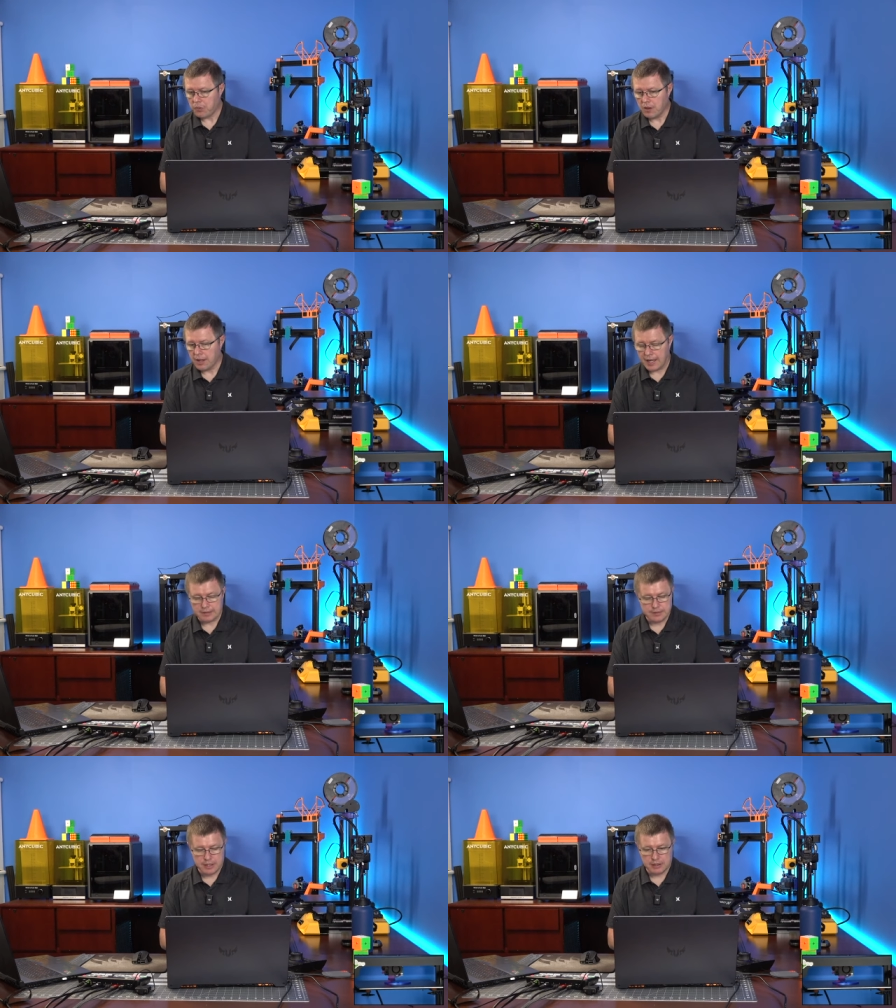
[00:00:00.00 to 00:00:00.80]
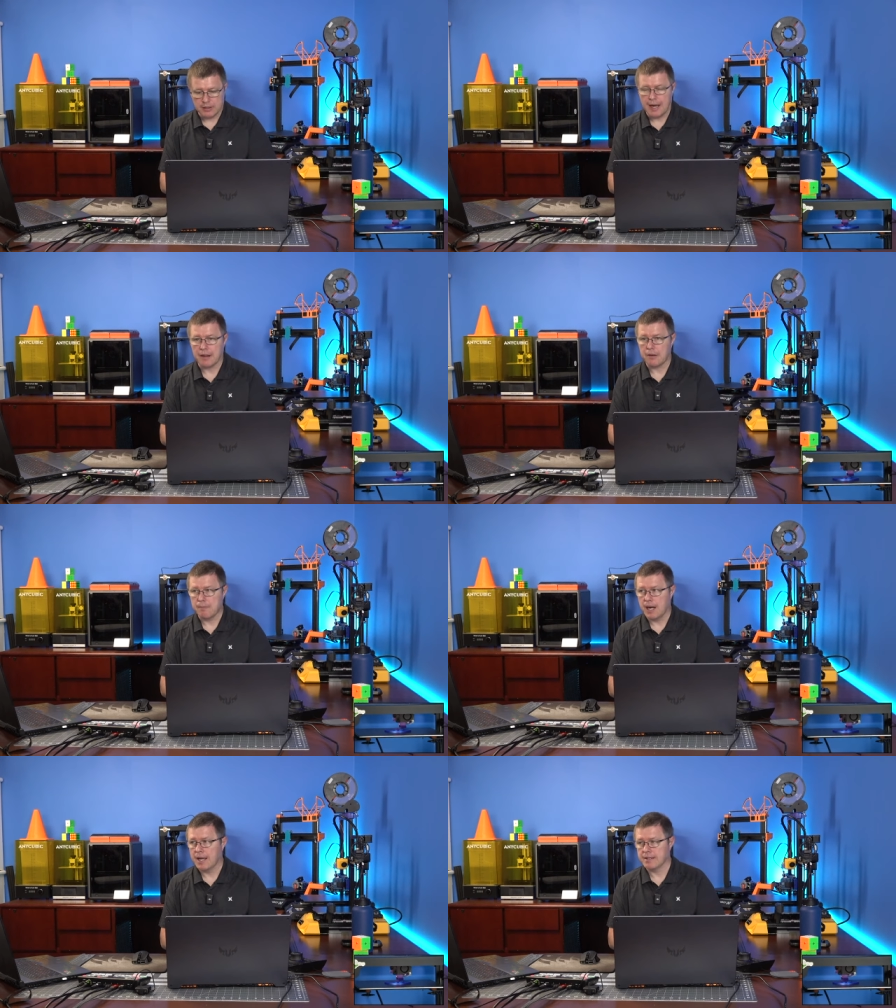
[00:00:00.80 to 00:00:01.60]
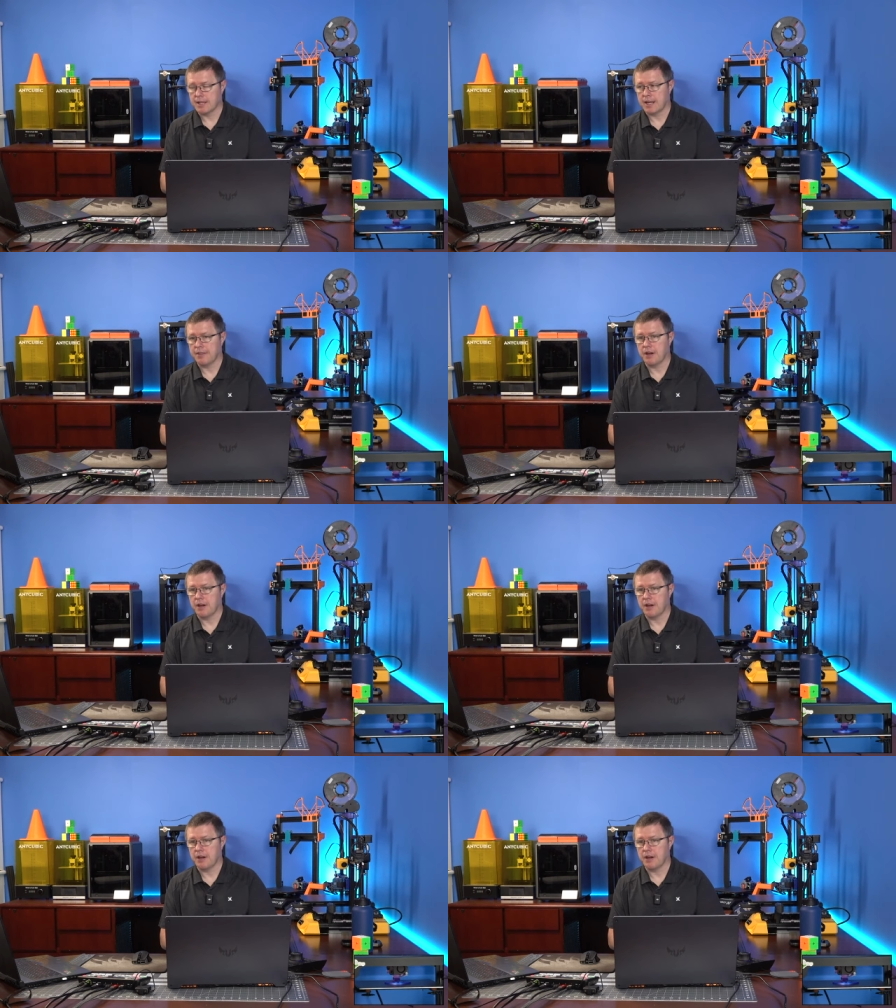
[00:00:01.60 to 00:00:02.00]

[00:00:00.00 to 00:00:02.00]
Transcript: Yeah, they're out of their minds. Like I thought